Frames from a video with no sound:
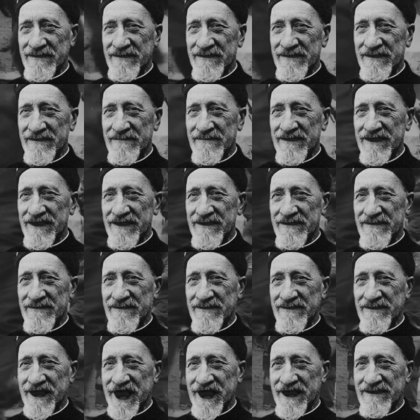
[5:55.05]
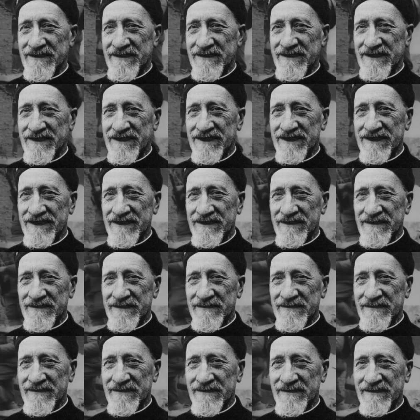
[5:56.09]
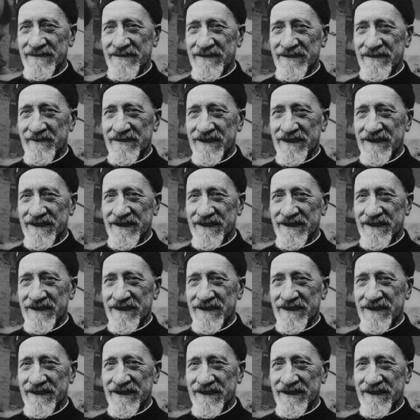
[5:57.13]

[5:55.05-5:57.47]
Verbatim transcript: With foreign nations and